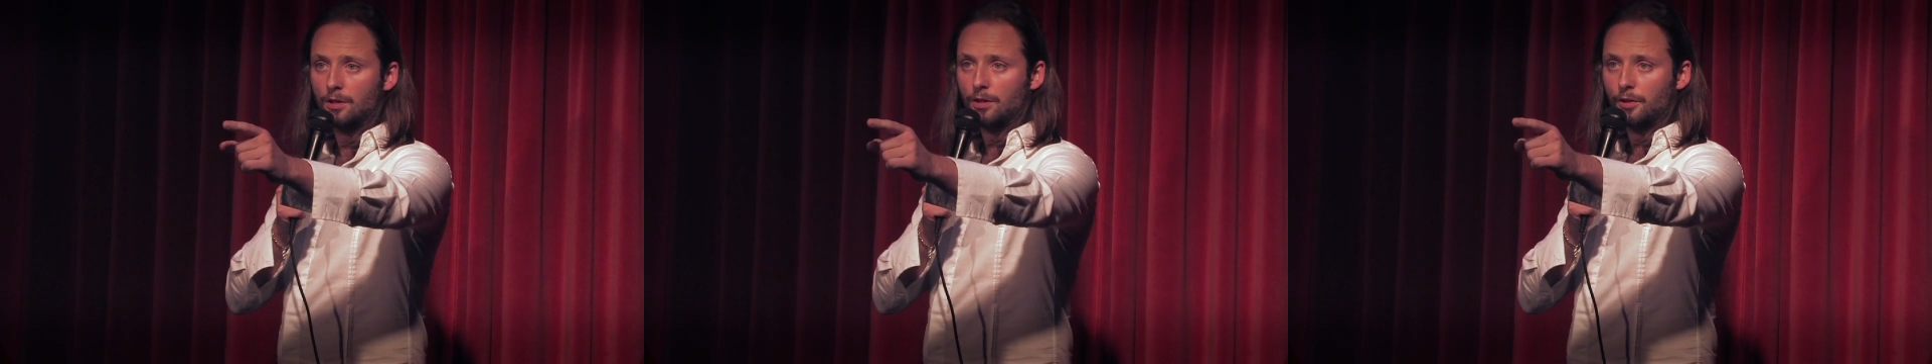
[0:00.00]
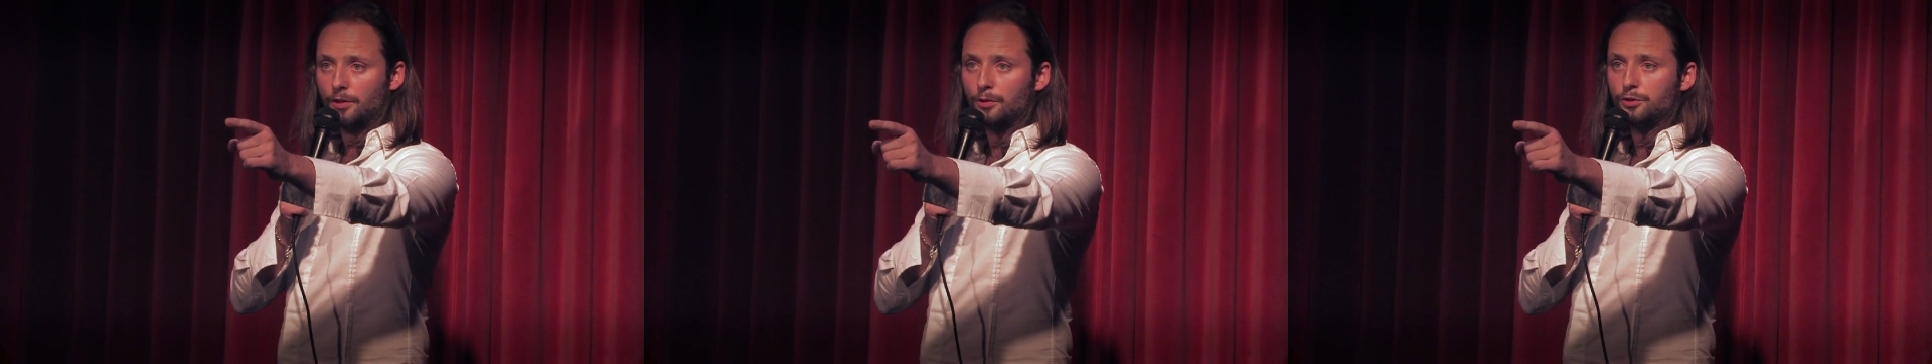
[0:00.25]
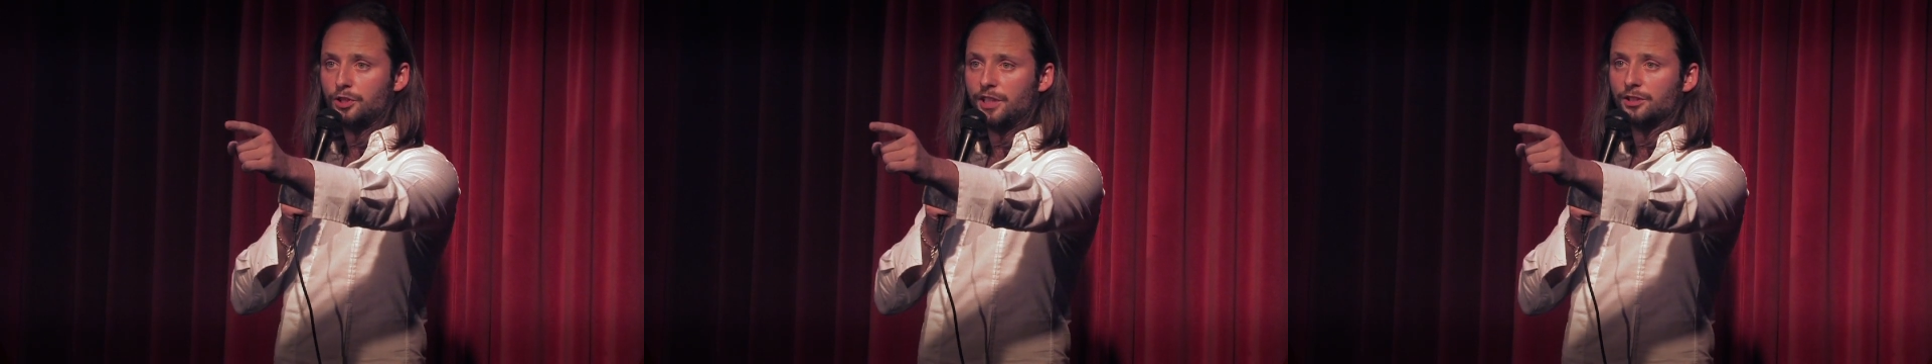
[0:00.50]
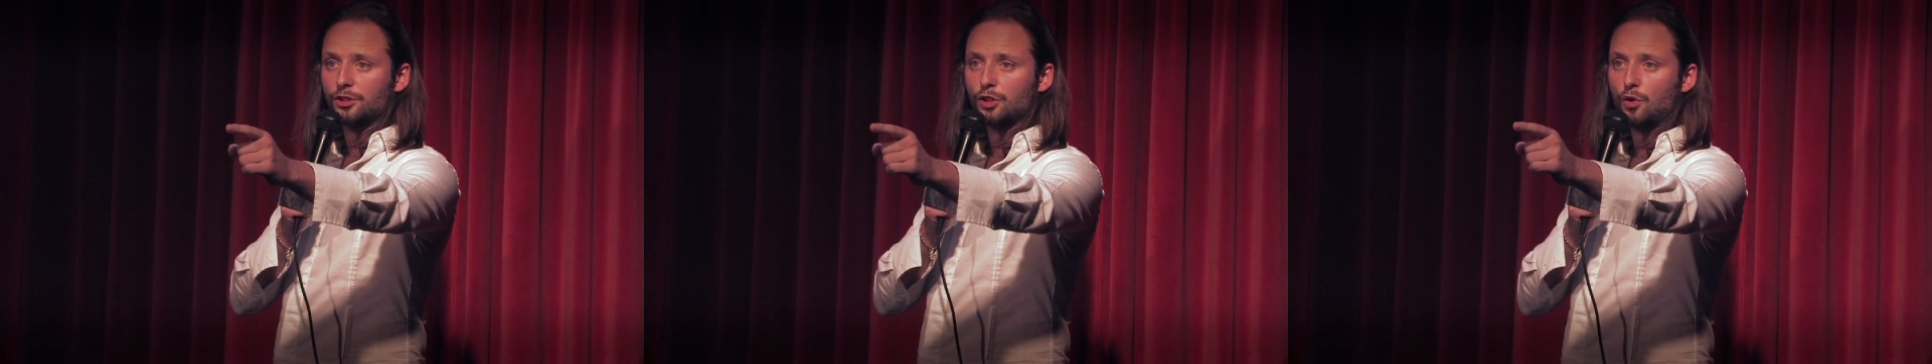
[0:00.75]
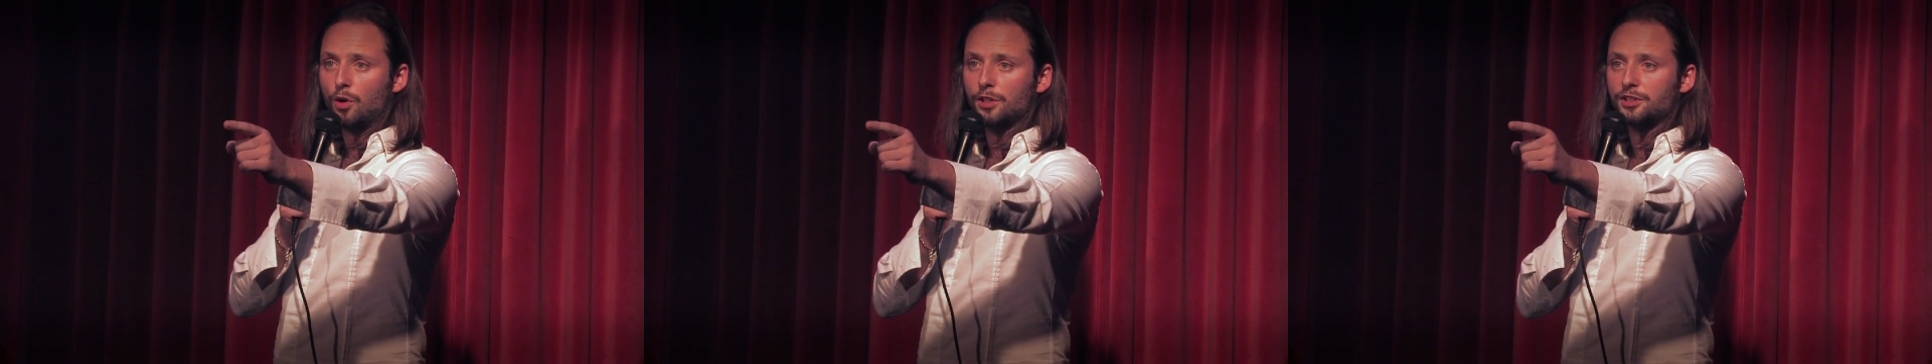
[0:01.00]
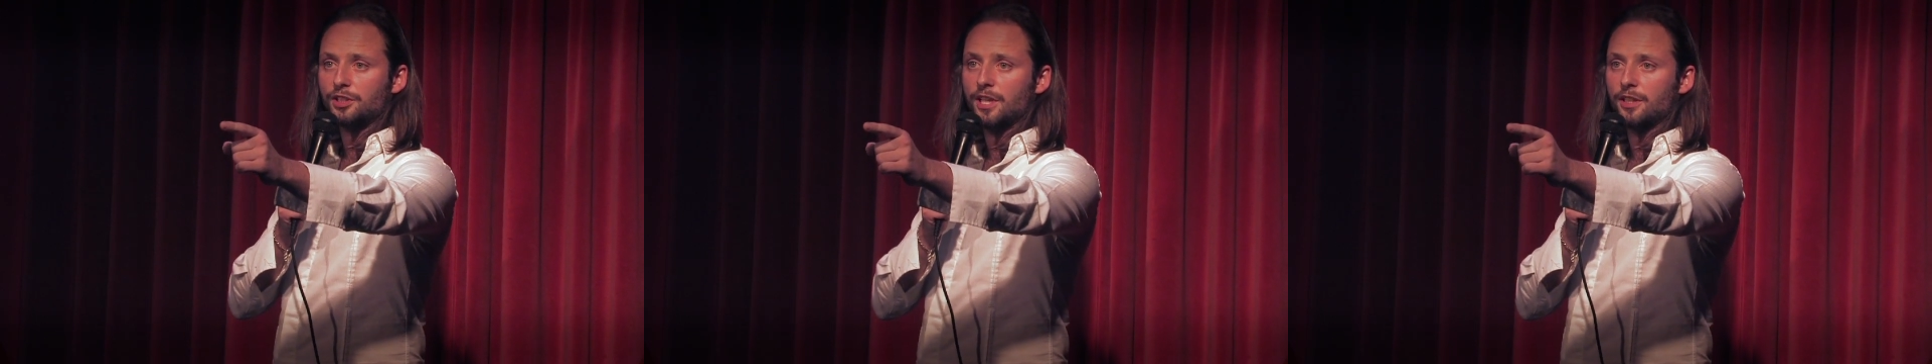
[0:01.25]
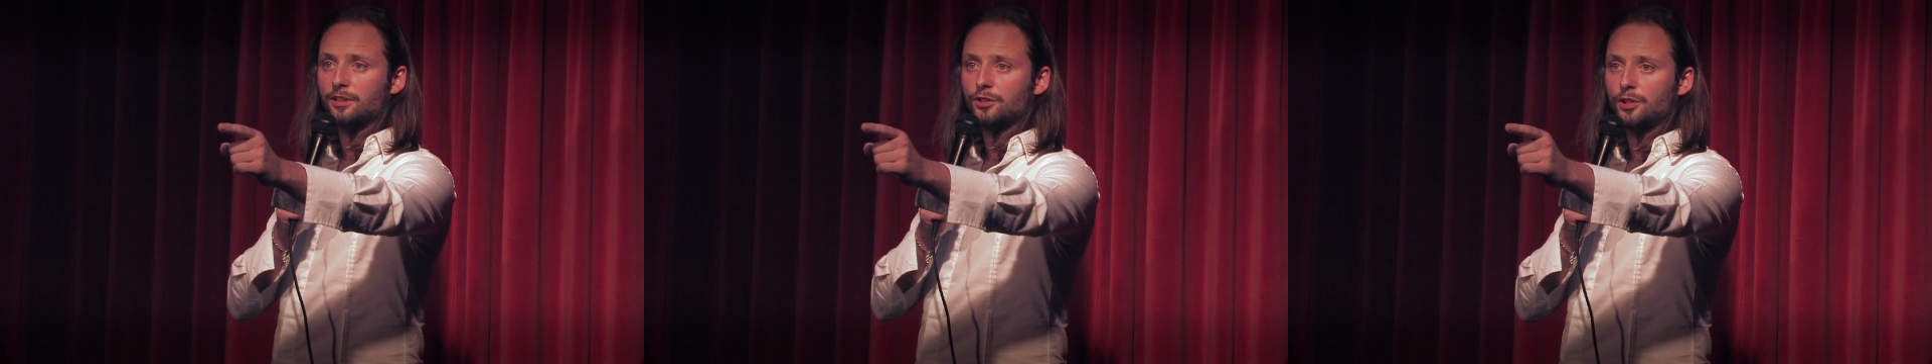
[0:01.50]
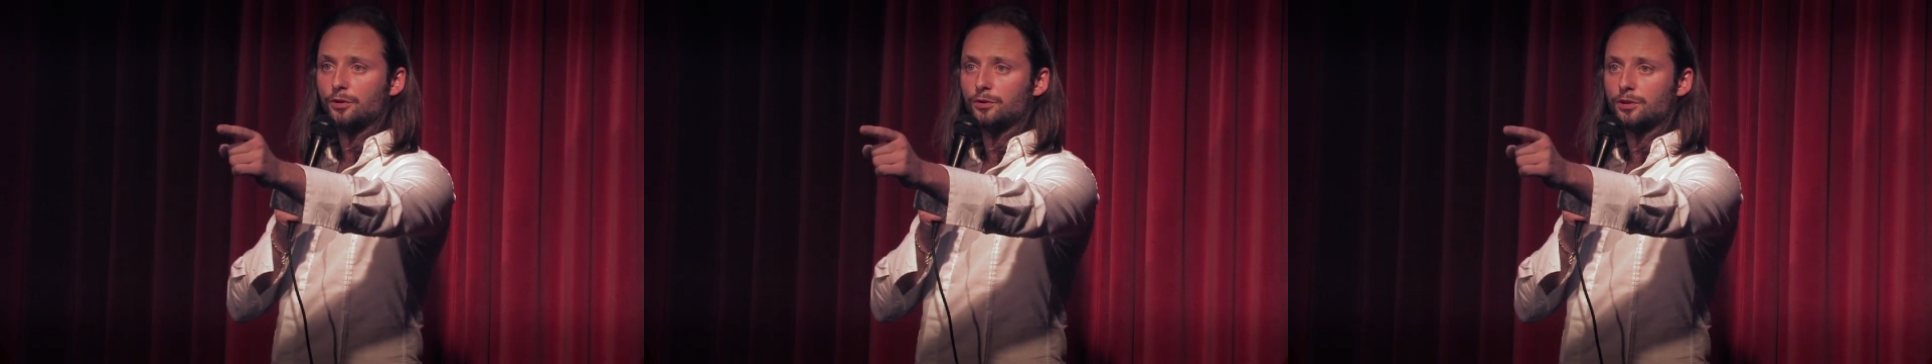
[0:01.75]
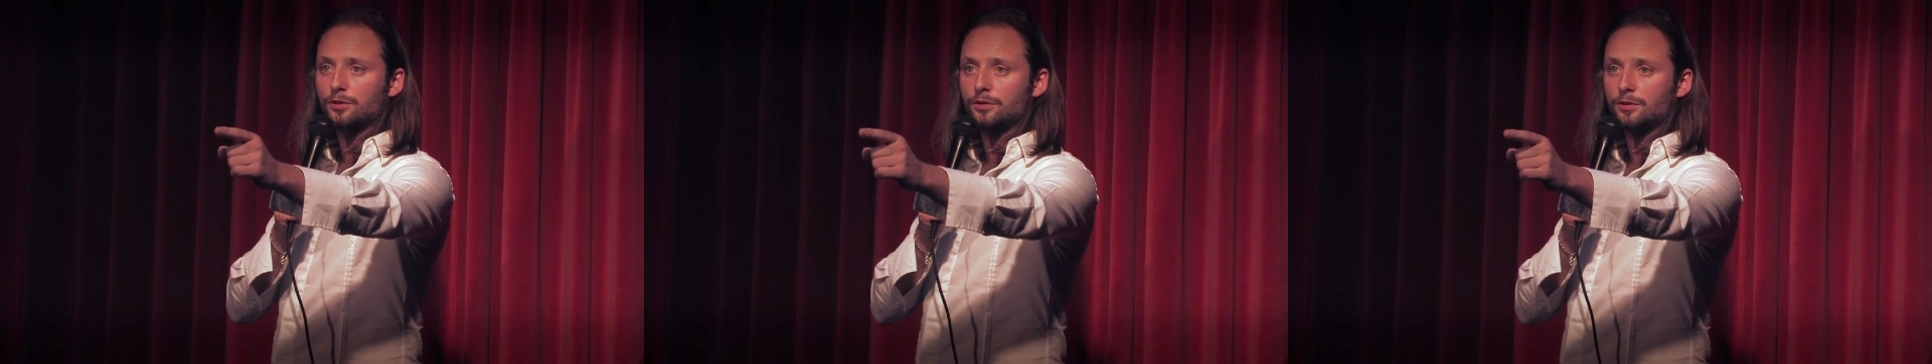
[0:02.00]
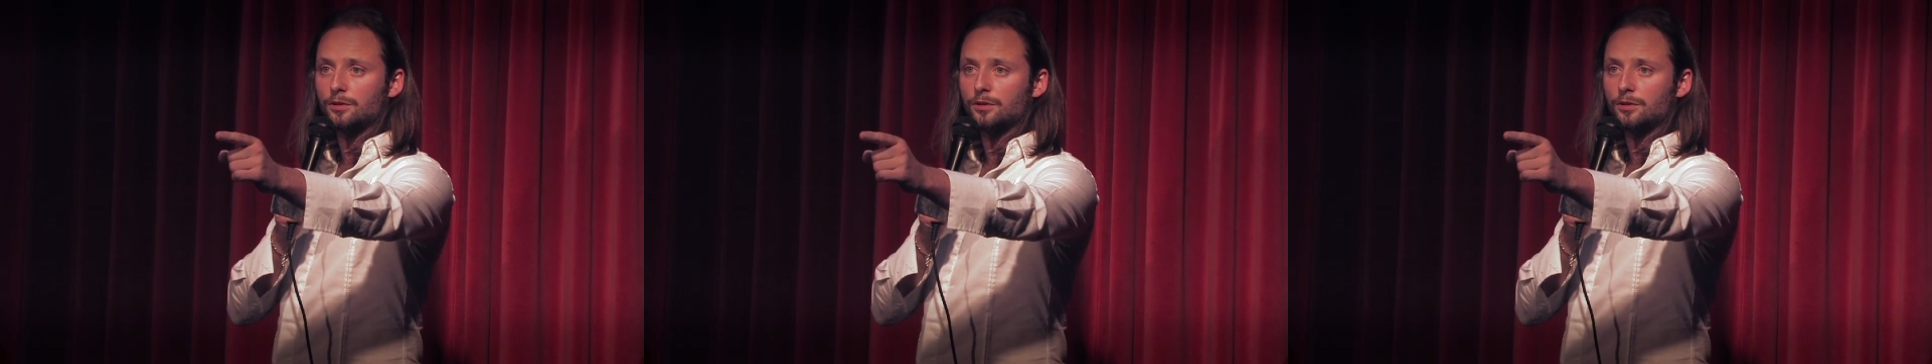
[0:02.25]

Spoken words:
"Are you Jesus Christ, King of the Jews?"